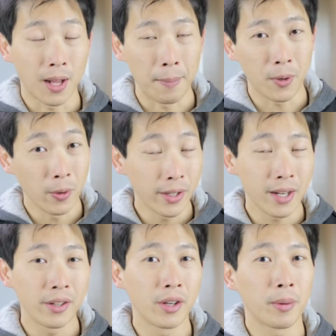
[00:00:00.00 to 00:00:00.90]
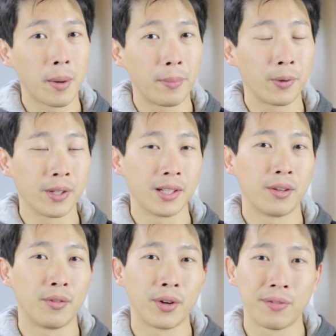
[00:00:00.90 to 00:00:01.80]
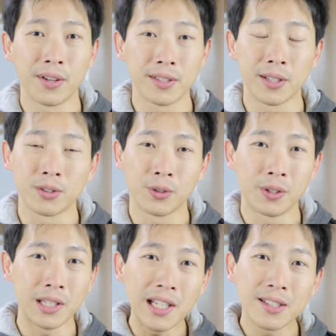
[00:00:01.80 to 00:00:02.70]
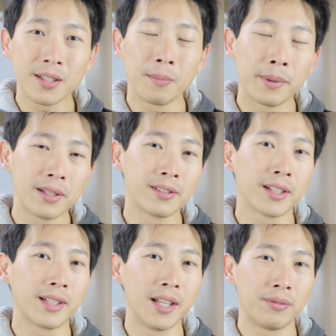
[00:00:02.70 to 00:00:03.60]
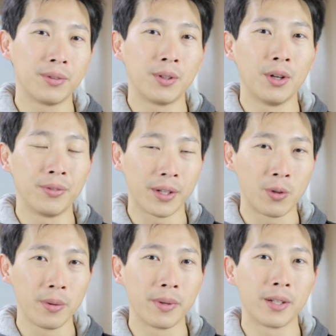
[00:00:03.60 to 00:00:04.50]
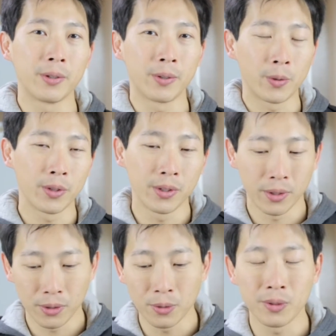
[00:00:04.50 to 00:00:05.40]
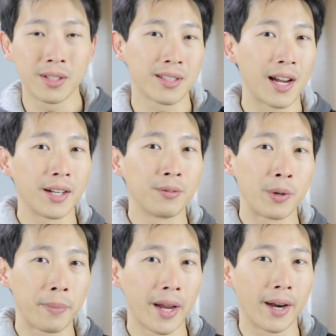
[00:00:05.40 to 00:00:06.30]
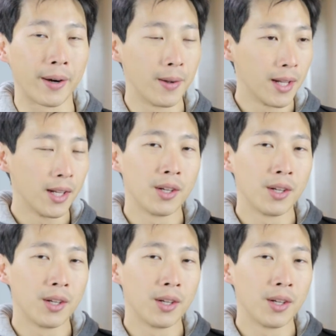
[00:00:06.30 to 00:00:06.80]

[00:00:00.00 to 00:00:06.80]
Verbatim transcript: I'm going down to the component level to fix things, so you need some basic level of equipment in order to do this kind of repair.